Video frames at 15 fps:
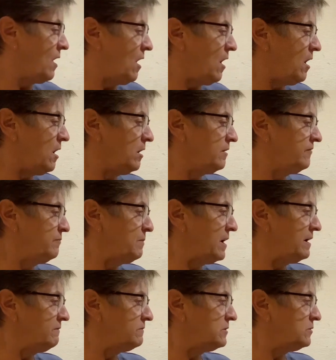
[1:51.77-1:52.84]
All of my
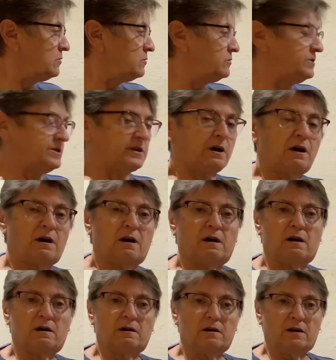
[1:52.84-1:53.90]
rows
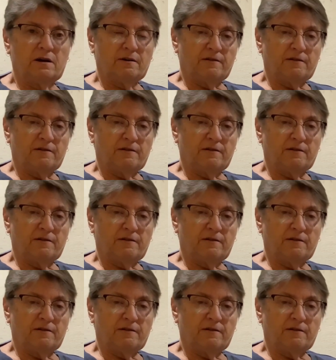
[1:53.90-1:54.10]
are